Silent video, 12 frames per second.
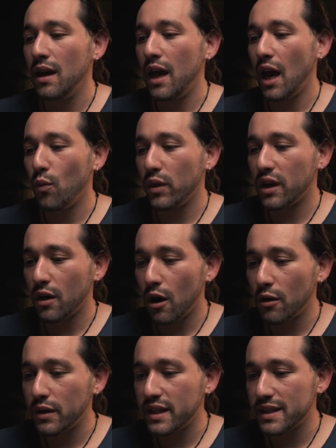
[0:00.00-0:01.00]
and we can
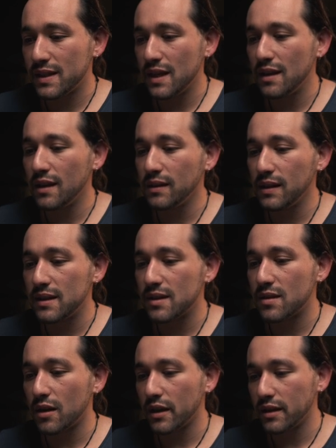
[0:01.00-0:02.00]
already see the list
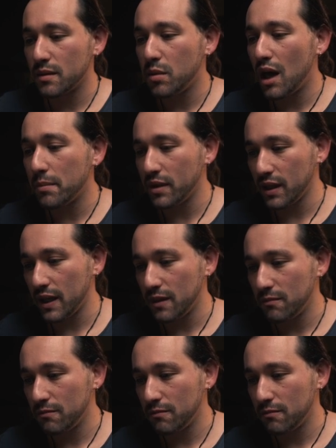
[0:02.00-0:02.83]
starting to populate.